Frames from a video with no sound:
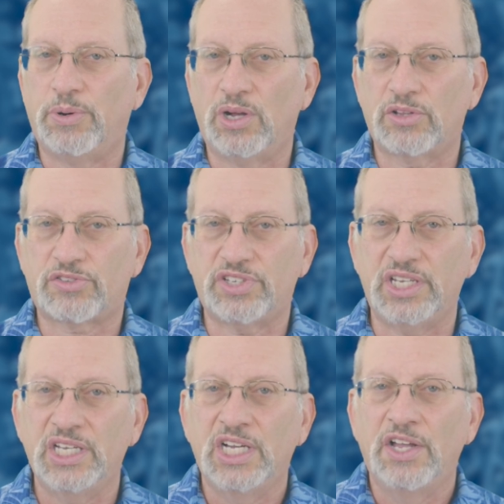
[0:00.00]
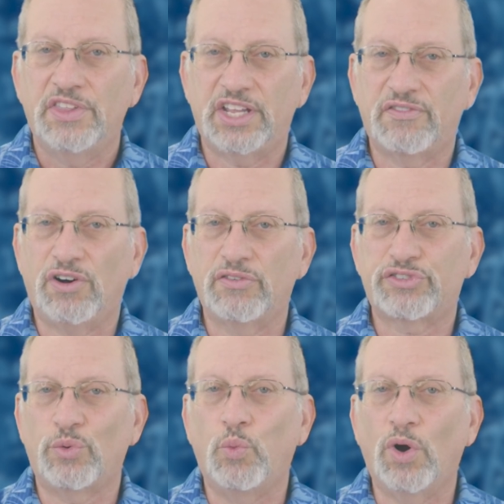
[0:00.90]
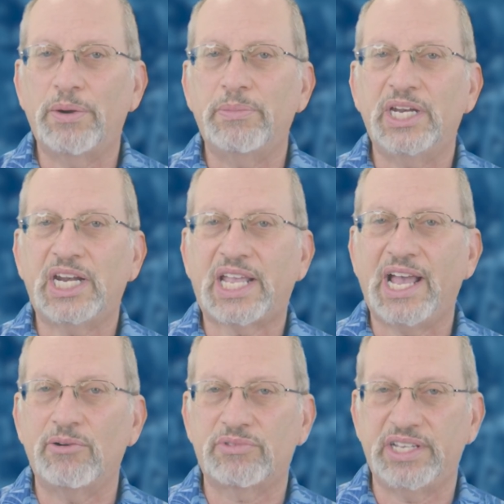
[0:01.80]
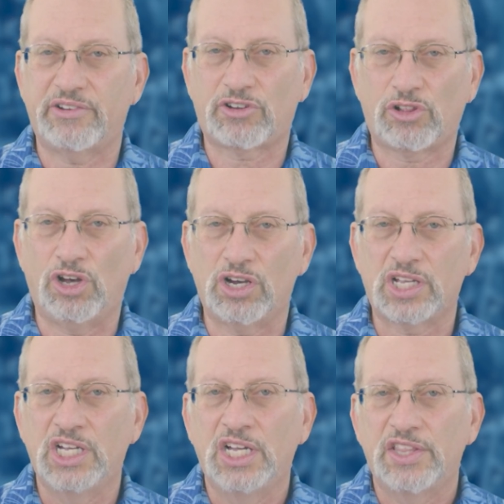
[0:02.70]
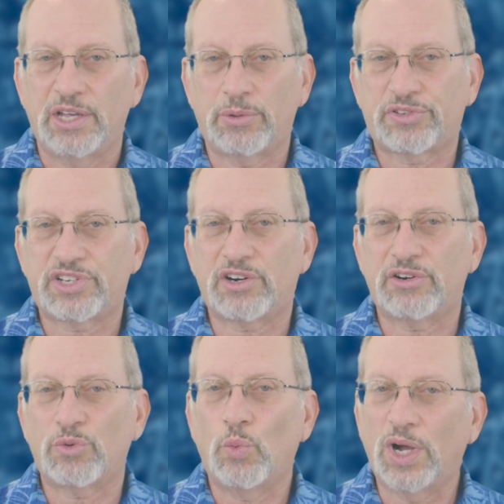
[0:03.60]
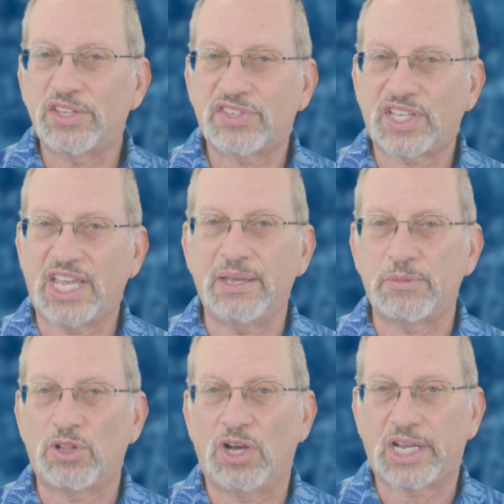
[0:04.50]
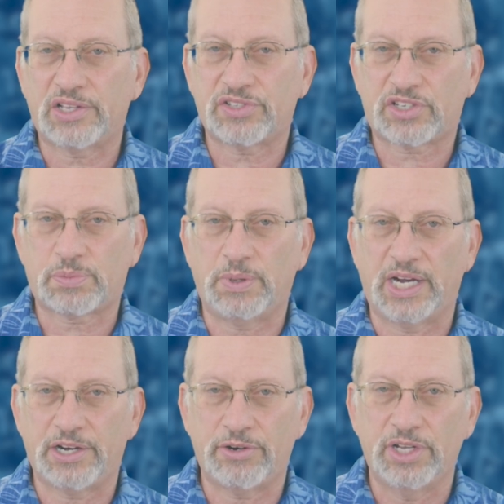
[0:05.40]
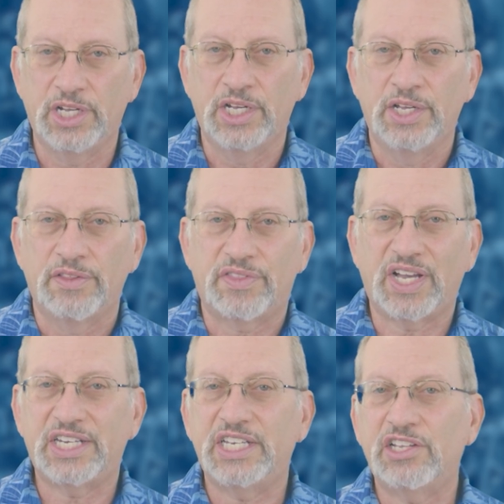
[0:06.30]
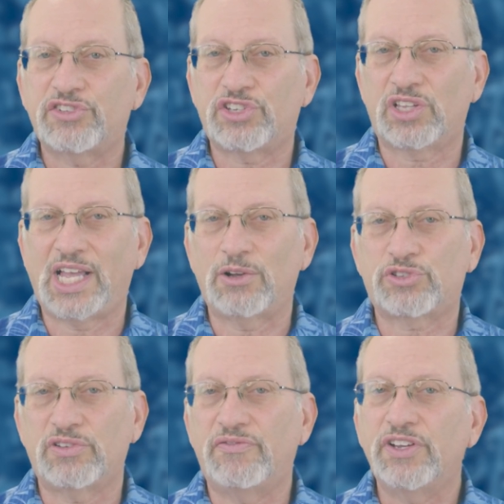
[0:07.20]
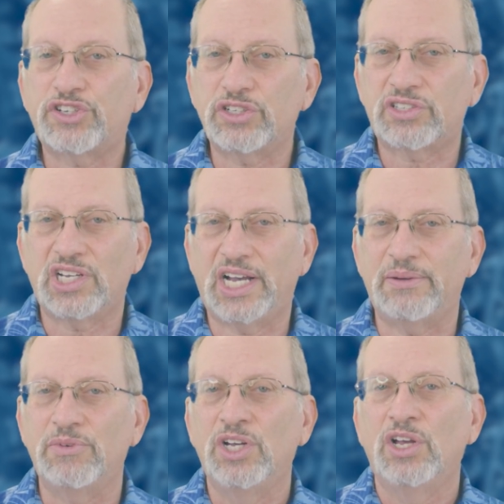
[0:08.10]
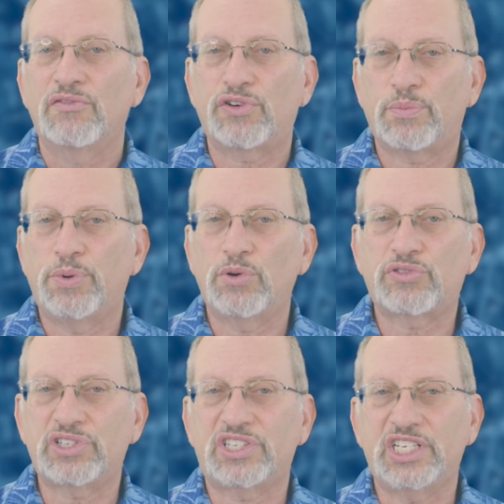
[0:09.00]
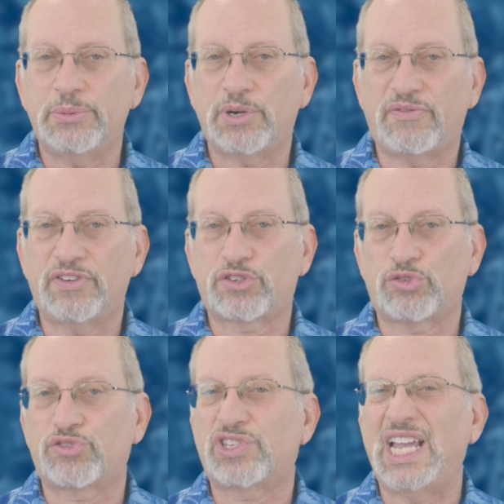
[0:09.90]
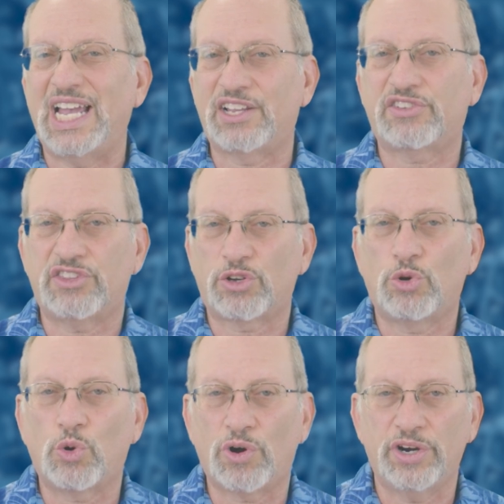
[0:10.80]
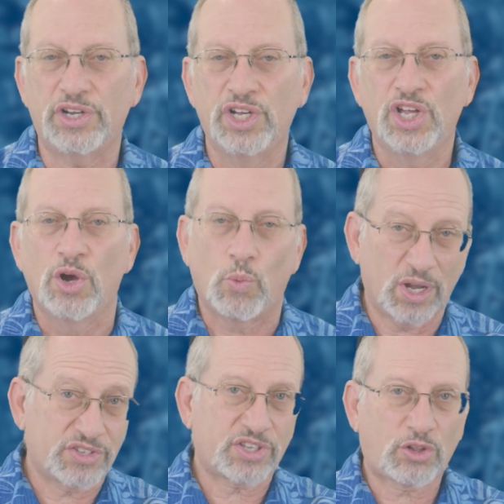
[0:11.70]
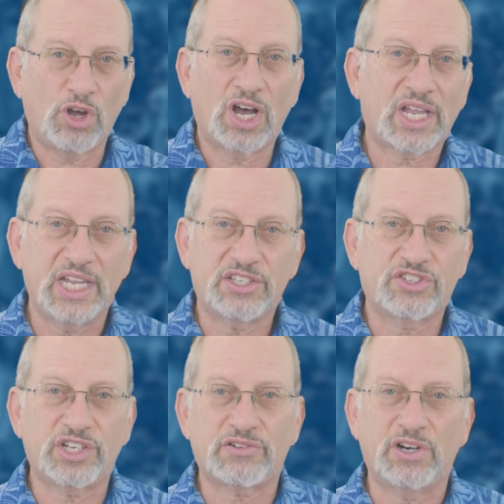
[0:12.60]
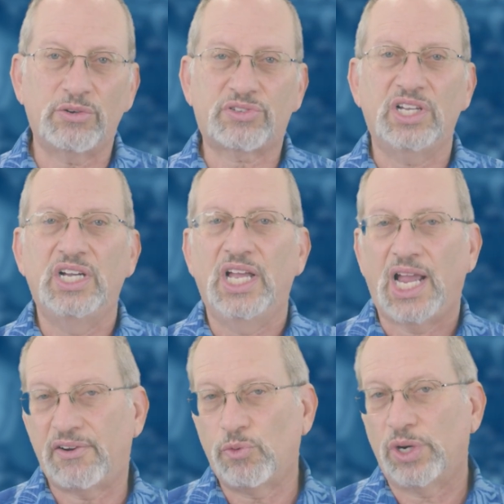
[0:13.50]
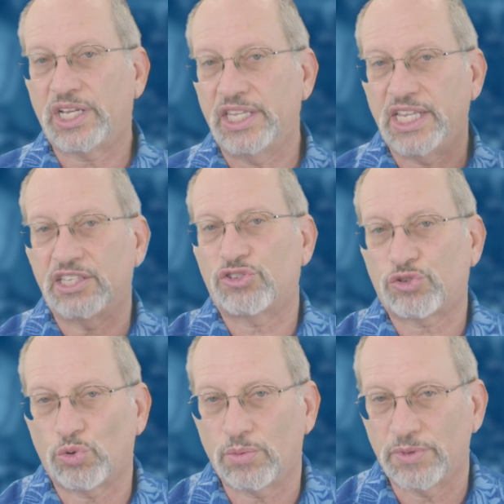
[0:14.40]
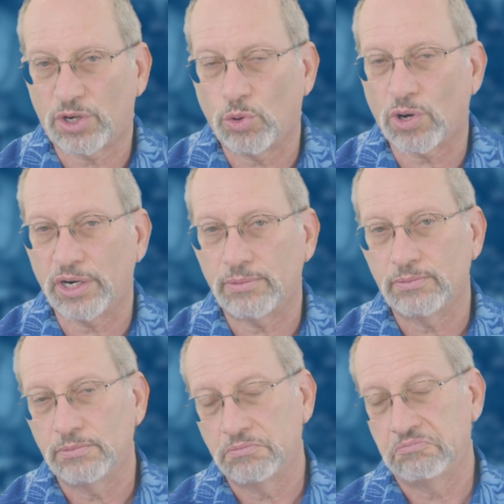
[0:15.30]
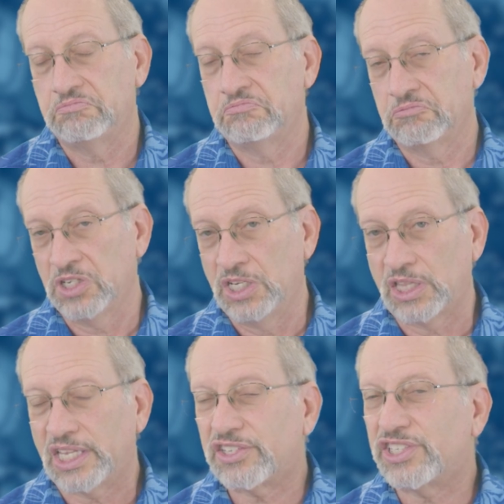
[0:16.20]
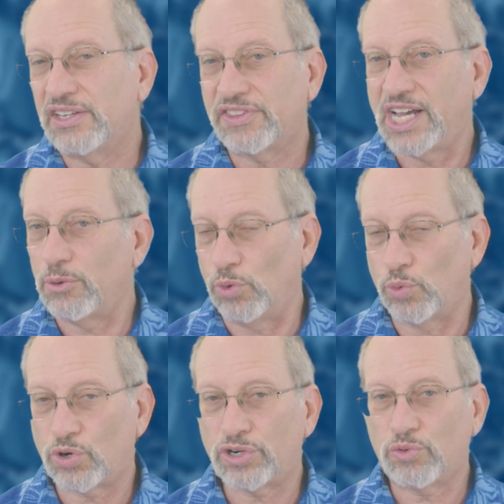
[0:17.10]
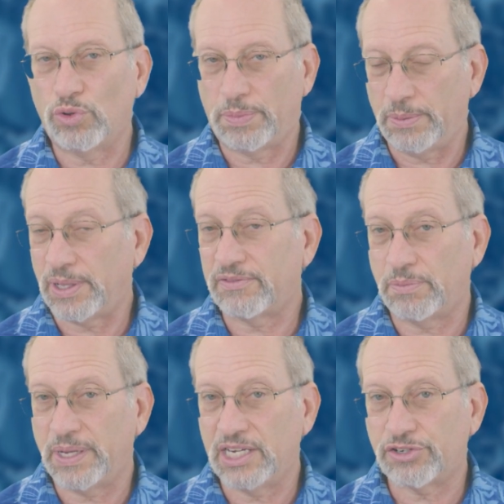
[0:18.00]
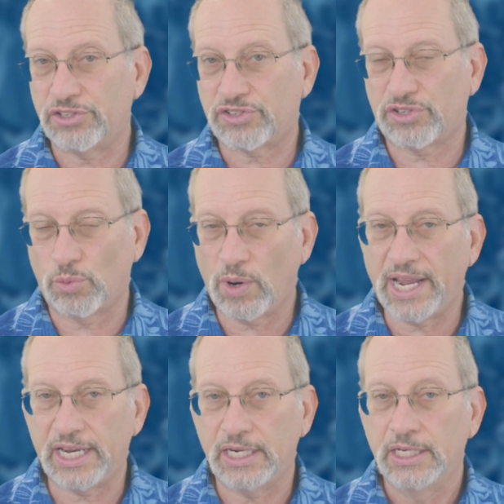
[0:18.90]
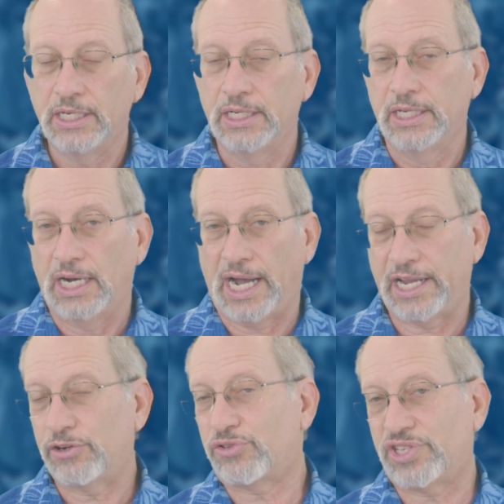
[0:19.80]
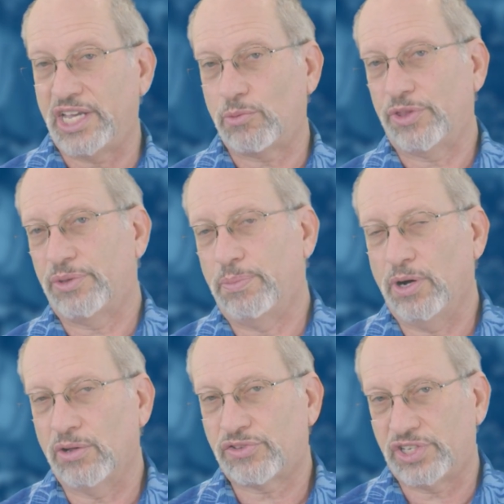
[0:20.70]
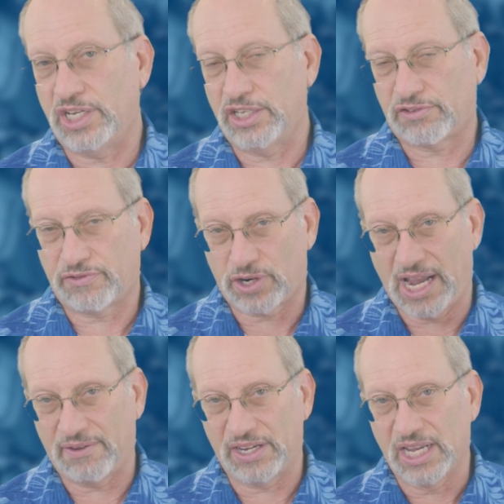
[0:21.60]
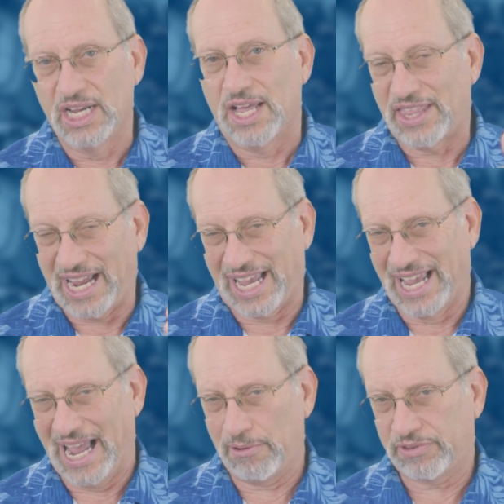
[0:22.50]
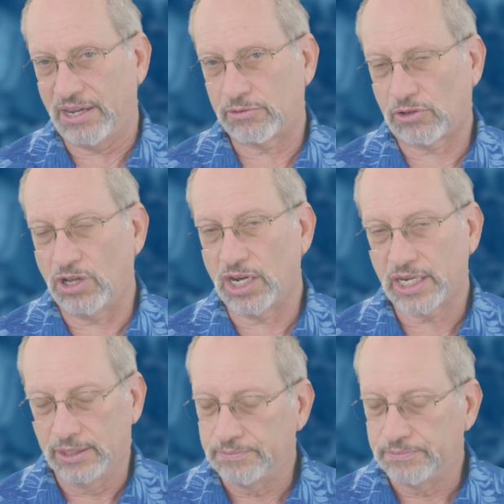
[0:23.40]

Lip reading: policy that involves a 1-minute countdown clock that will start once the game clock has expired. The idea is to allow sufficient time for opposing team and officials to exit the court. Once the clock hits zeros, everyone can then storm the court. Let's see if that will work. Will people have the patience to wait? I understand what the policy is for having that countdown clock.